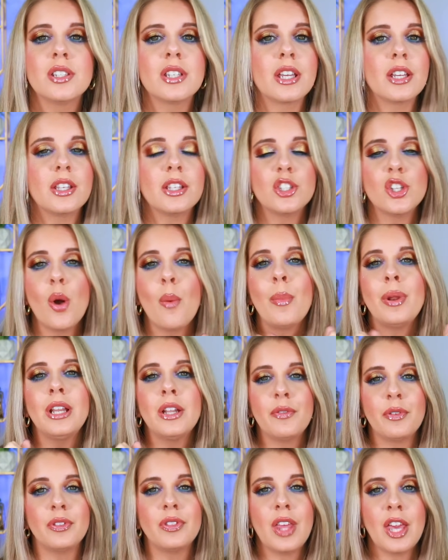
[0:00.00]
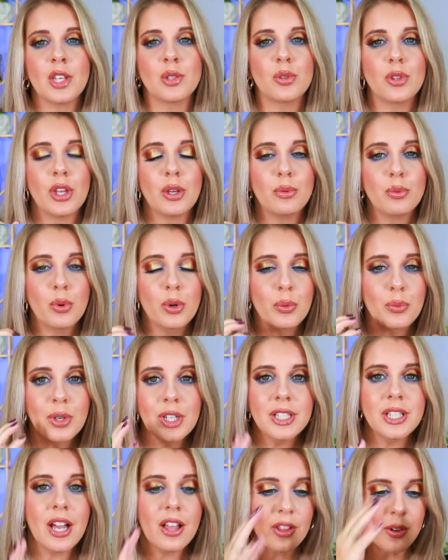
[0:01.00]
like so many different things, or they were
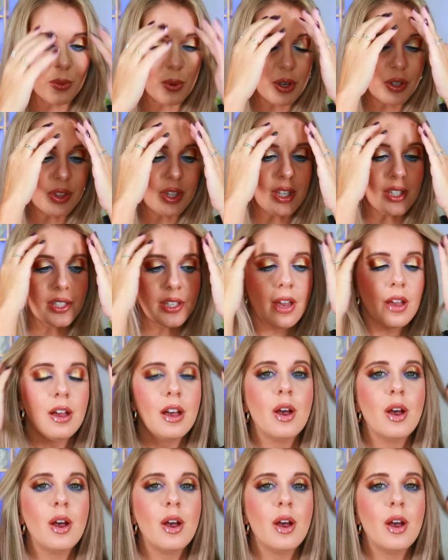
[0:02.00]
retailer, where these,